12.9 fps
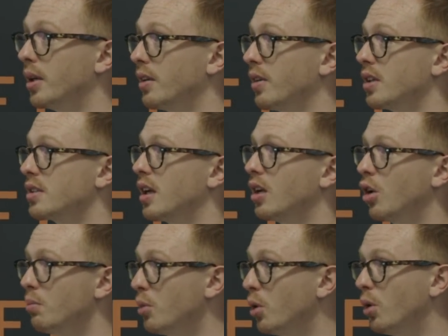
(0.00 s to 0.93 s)
give us a
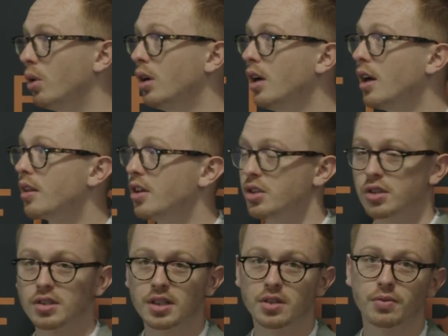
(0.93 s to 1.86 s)
lot more than
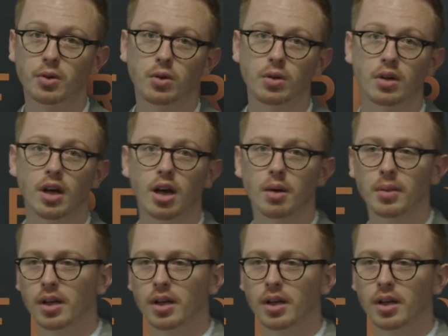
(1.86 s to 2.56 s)
just these four um,